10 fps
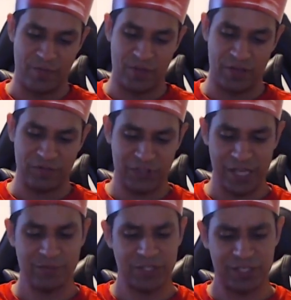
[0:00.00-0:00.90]
They've
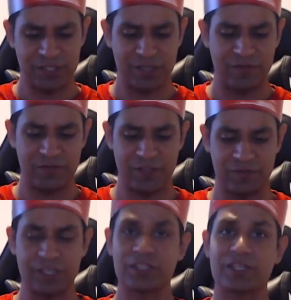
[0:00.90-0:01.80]
taped it, they've
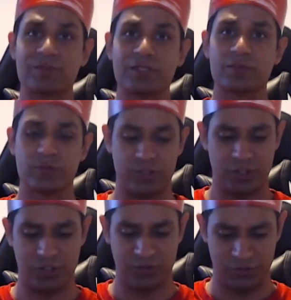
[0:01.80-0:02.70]
sellotaped it, which
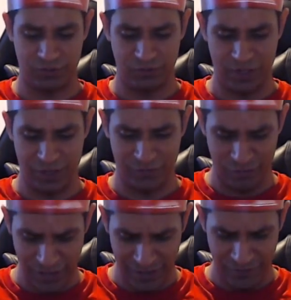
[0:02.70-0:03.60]
is
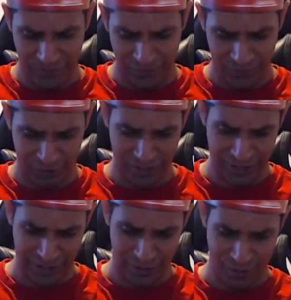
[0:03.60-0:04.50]
really
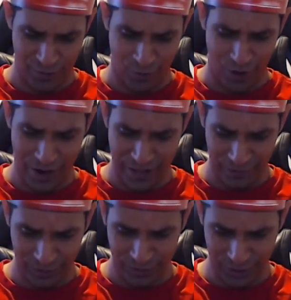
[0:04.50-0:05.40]
frustrating. I don't know why they would
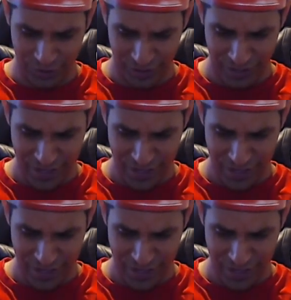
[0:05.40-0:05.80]
do such a thing,